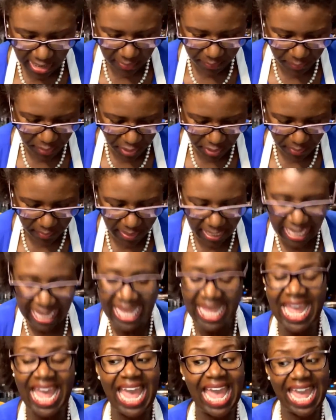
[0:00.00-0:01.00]
the
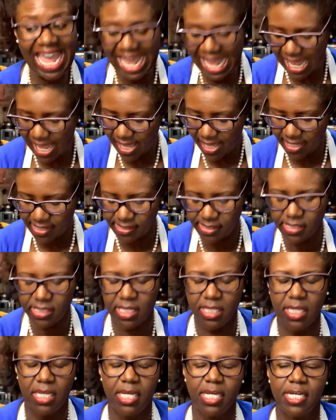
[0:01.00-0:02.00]
puree and
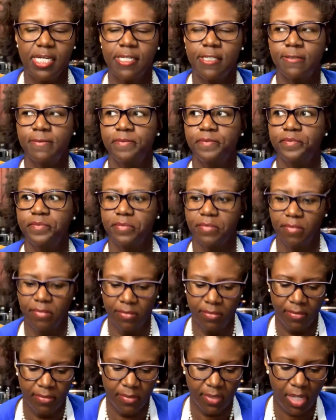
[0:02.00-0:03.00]
on
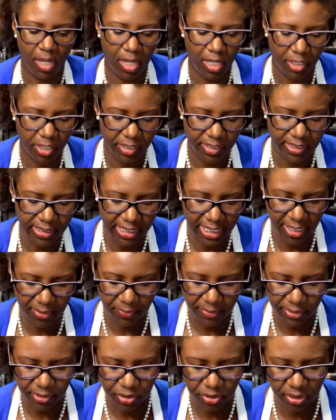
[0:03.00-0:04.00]
her
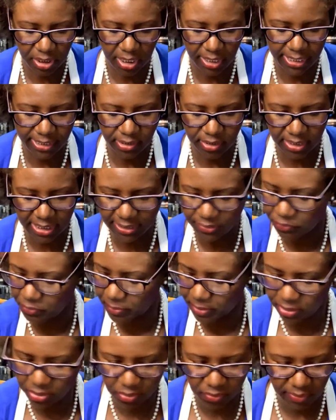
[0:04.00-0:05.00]
sandwich. All right, so that's from
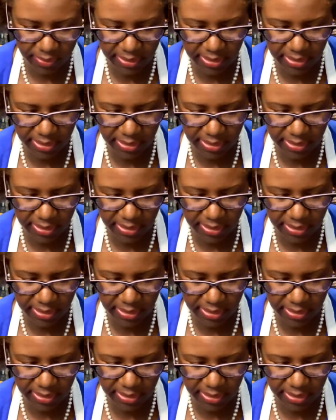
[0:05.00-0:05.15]
our soy